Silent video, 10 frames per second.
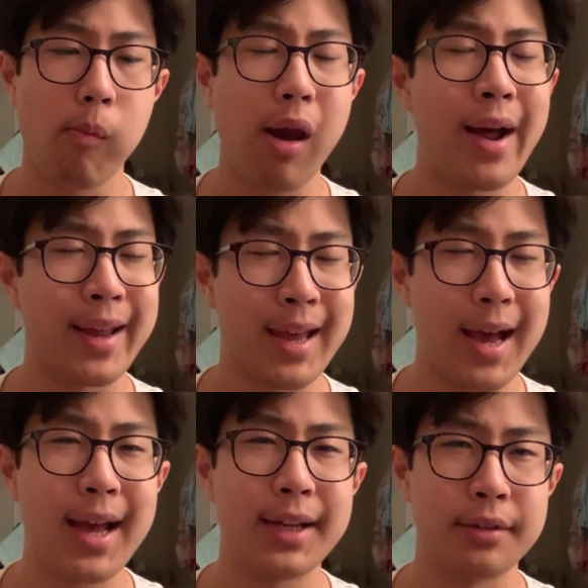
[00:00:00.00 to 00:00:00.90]
I
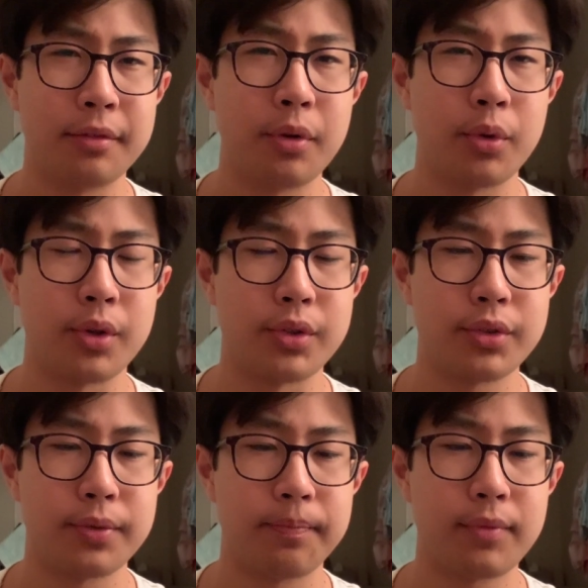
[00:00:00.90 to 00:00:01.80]
can
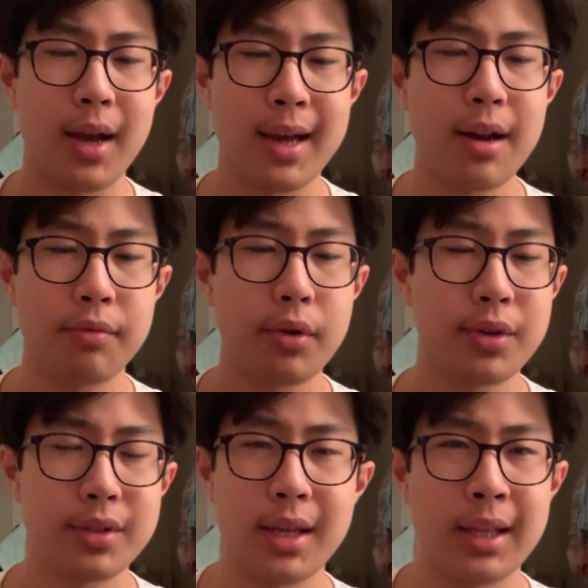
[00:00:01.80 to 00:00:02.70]
focus. I can
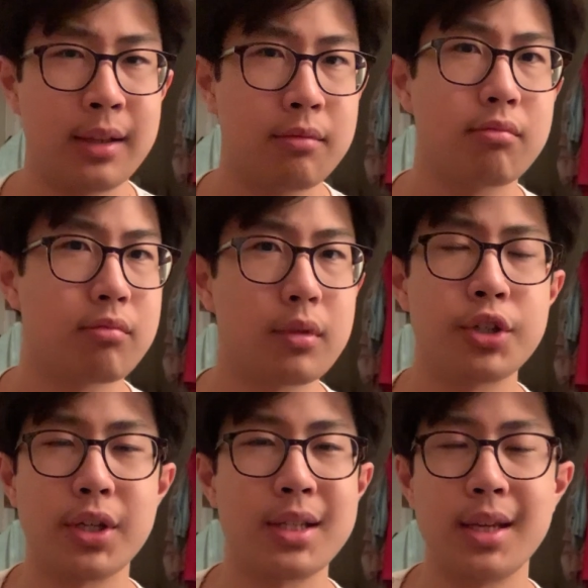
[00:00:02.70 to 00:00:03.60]
focus in
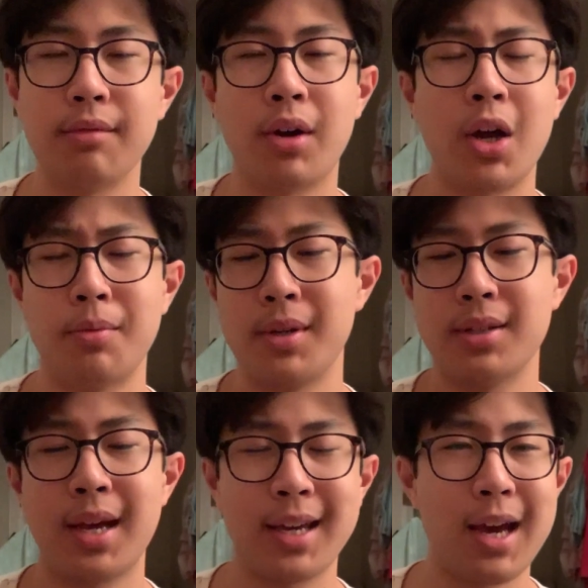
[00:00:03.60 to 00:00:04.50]
shitty
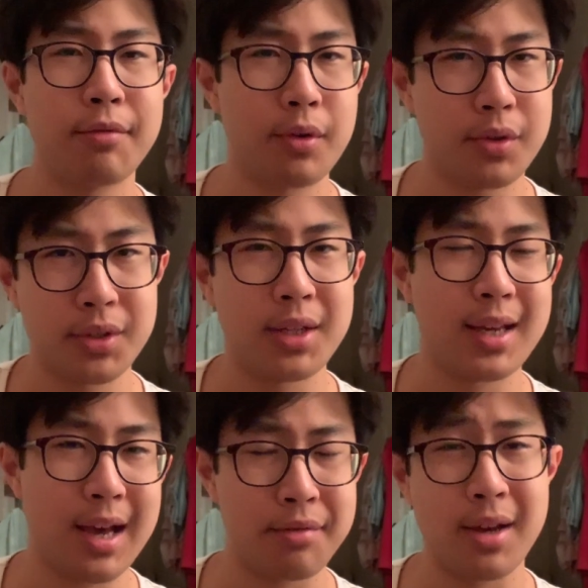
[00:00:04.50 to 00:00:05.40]
environments. I can focus in a
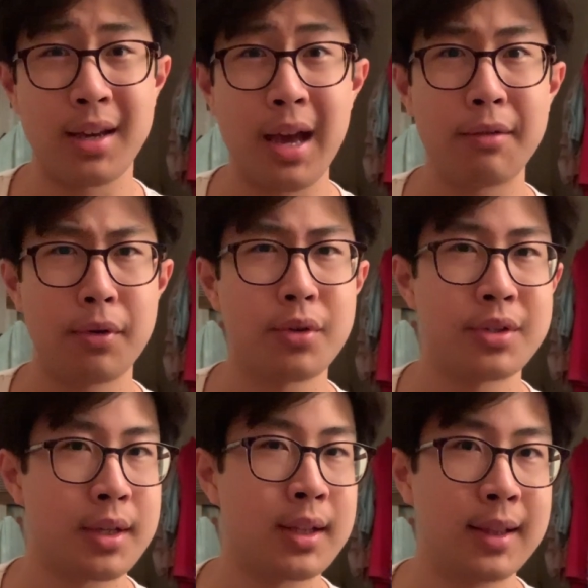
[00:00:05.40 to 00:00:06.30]
cafe. I can
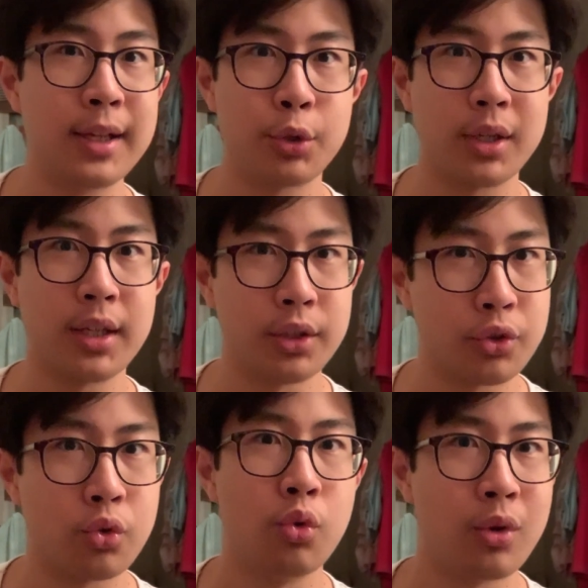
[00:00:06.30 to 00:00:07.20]
focus in literally the
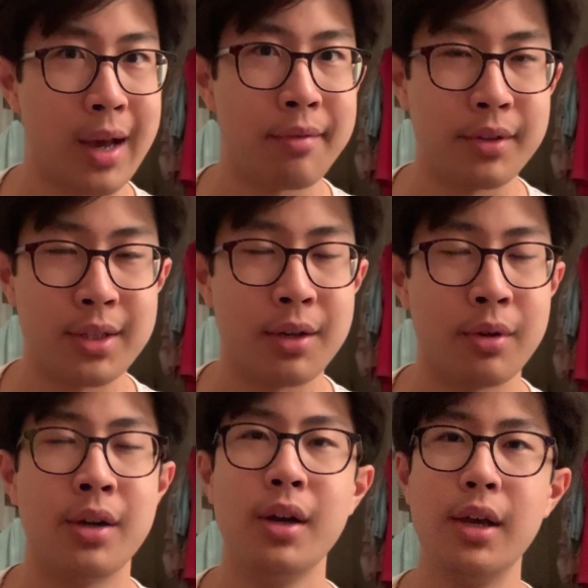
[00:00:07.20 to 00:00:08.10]
school
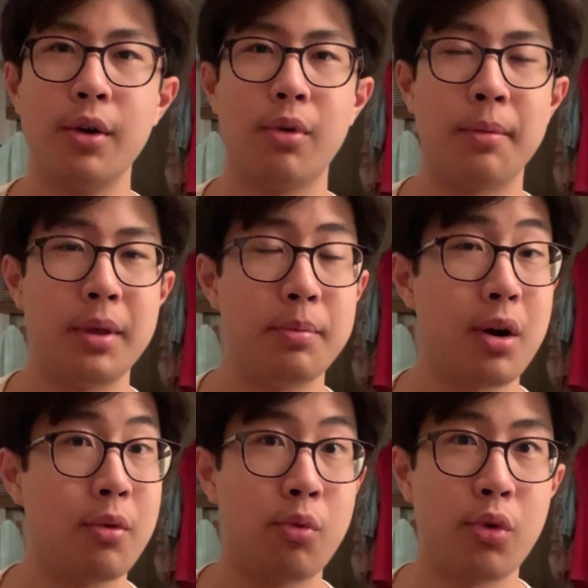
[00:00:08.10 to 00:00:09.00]
cafeteria where people
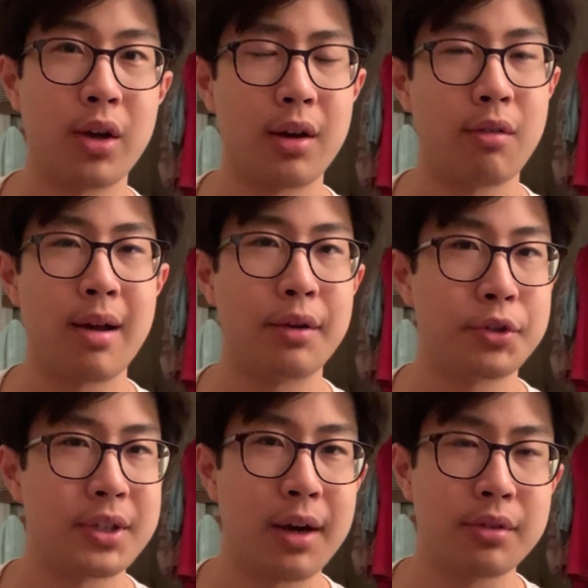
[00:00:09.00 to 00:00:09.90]
are walking around
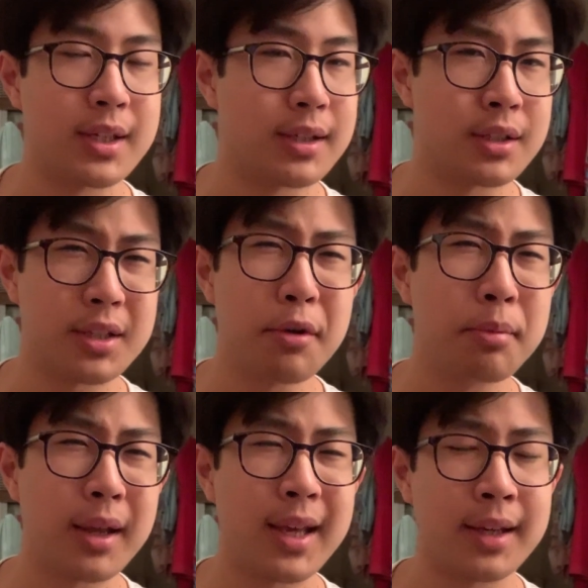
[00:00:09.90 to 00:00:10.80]
shouting, still
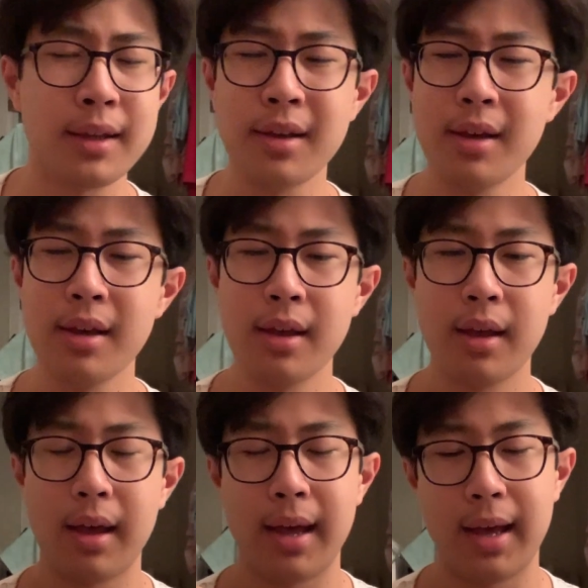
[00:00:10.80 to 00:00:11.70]
playing.
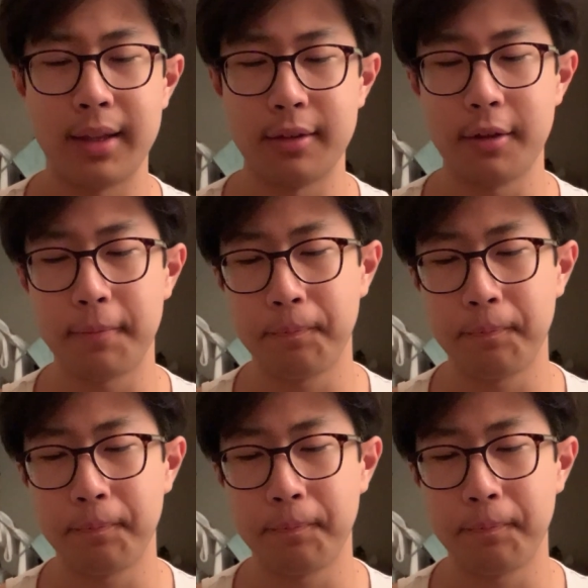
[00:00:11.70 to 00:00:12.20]
And